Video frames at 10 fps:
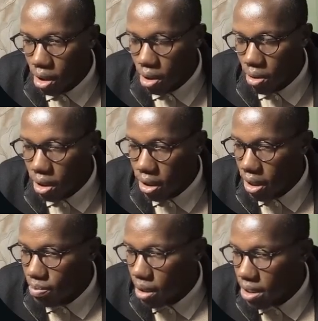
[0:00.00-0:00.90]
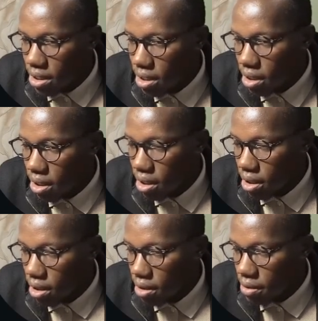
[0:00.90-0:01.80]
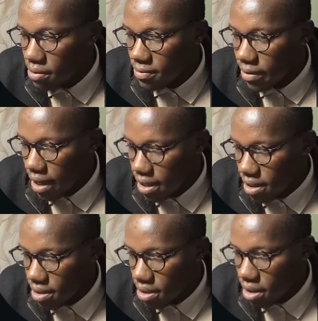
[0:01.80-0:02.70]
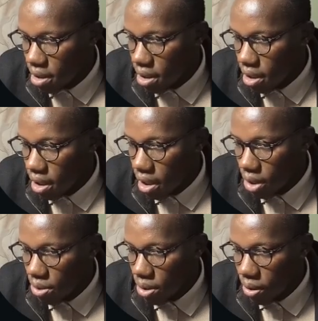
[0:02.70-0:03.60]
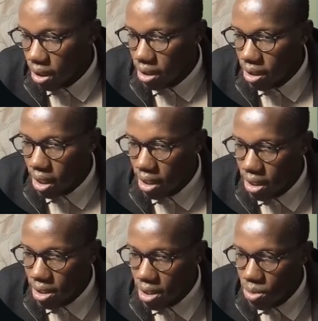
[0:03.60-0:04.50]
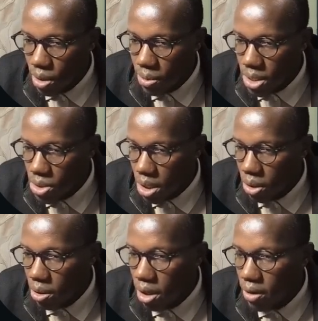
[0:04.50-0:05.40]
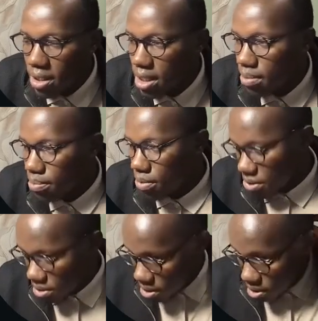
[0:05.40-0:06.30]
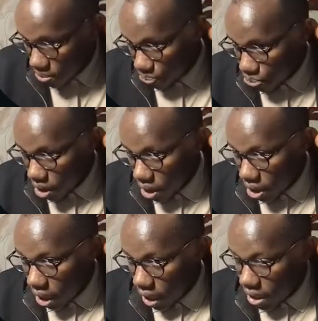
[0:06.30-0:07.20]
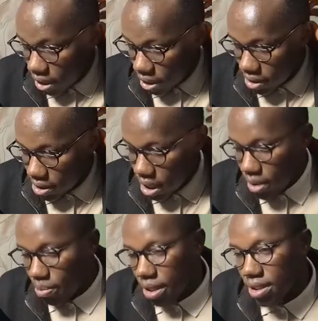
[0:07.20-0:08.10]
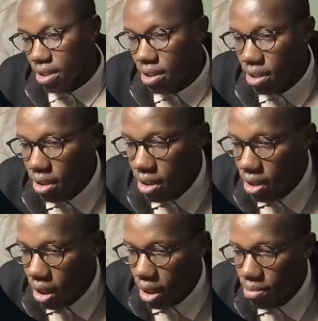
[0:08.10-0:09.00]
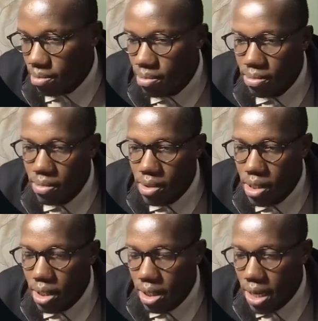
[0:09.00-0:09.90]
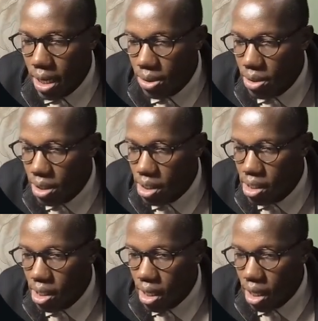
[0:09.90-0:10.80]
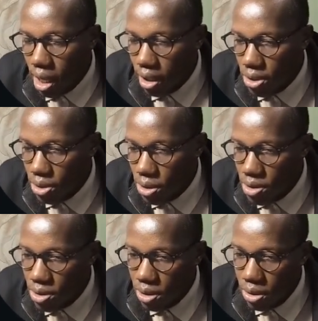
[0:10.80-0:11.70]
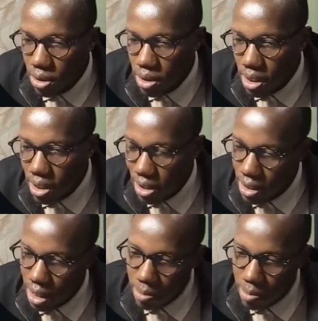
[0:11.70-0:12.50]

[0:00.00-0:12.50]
all the third-party files are actually located here, and this is where we are storing all our submodules under this third-party directory. And this contains the